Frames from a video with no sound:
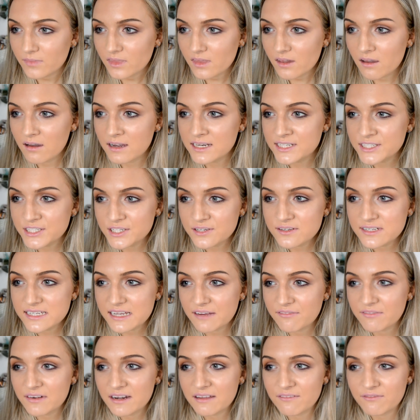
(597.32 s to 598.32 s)
I do
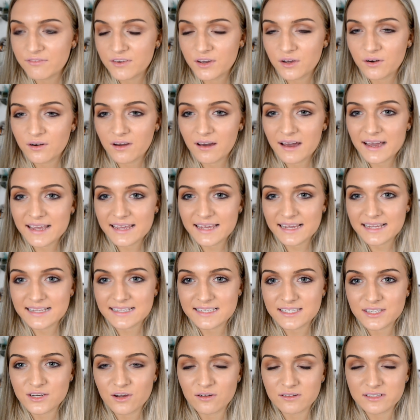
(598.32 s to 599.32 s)
definitely feel like
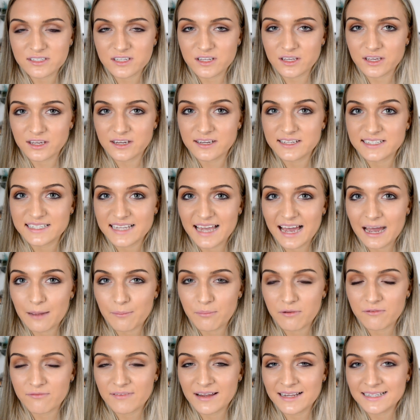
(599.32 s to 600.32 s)
it's not so good
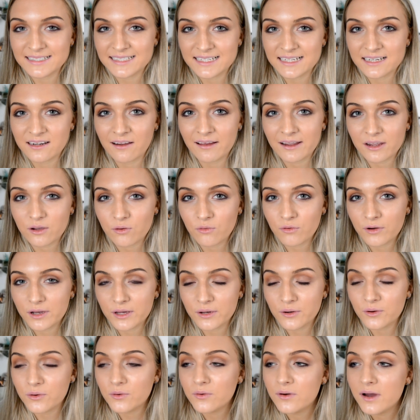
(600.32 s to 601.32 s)
at preventing like
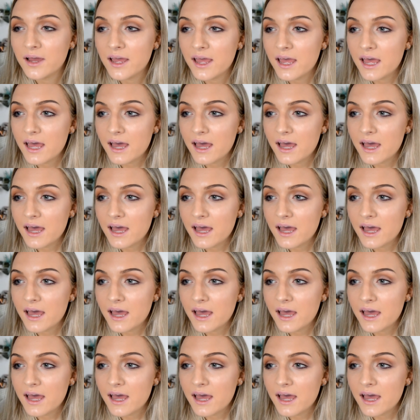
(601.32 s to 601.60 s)
oil,